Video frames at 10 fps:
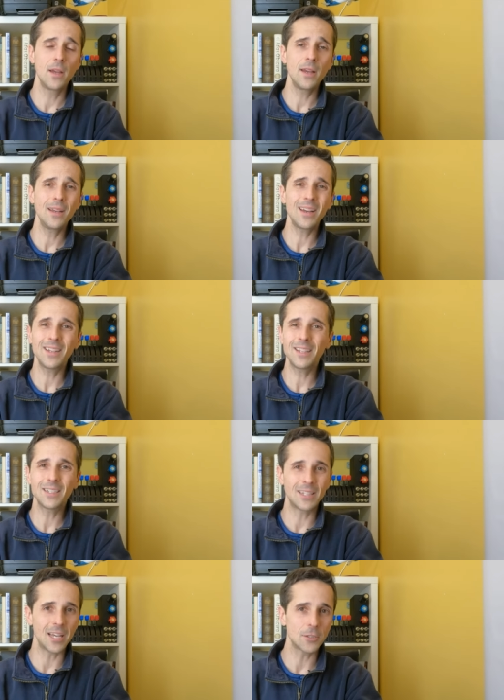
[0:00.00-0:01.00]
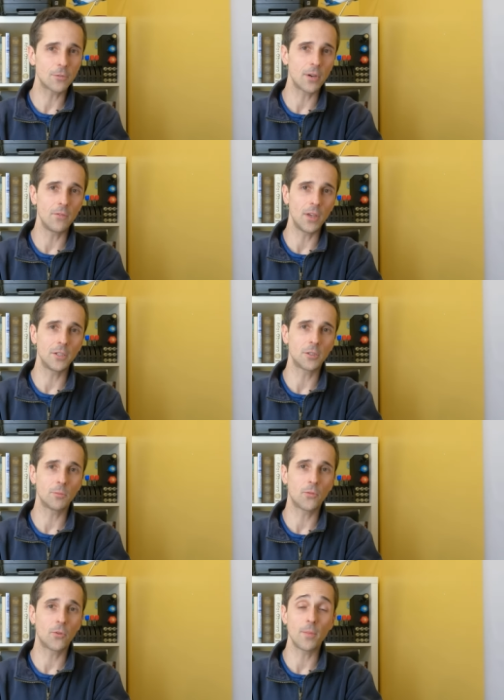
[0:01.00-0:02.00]
and kind of get a taste for aviation
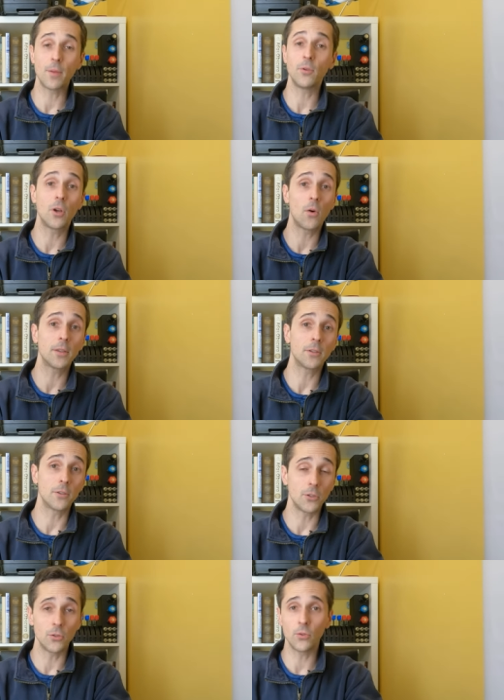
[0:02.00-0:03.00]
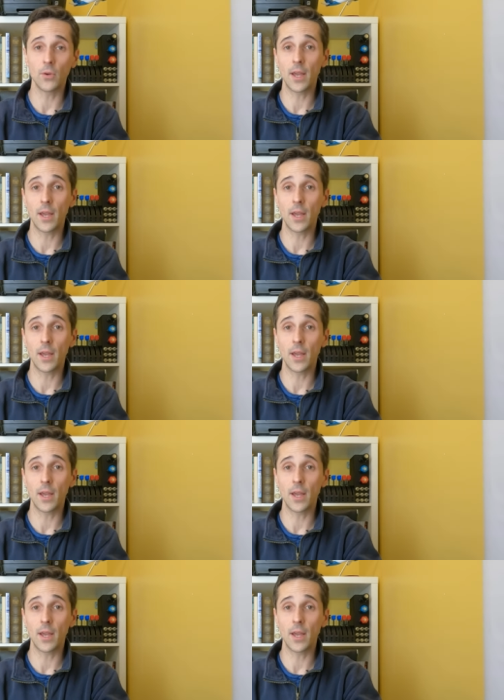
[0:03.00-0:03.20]
before maybe you go out there and do